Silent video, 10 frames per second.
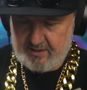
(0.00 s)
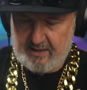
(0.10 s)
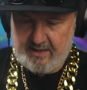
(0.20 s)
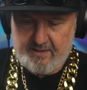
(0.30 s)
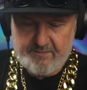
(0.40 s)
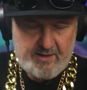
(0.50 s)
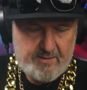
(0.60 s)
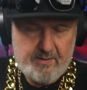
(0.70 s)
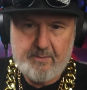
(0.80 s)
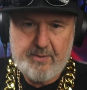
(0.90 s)
today. I've
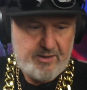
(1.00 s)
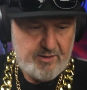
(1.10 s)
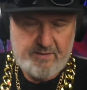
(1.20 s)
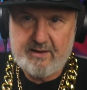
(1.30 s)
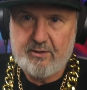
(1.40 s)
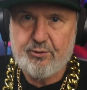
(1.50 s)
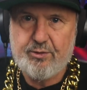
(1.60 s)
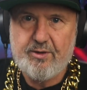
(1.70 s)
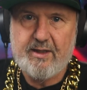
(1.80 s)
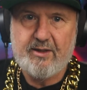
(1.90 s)
done a bunch of little
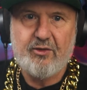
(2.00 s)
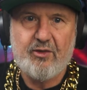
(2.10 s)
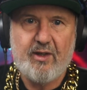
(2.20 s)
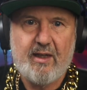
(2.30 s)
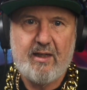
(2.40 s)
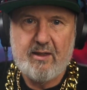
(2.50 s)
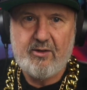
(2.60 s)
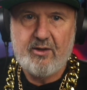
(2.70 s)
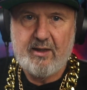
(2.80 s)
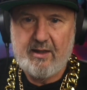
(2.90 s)
drawings, and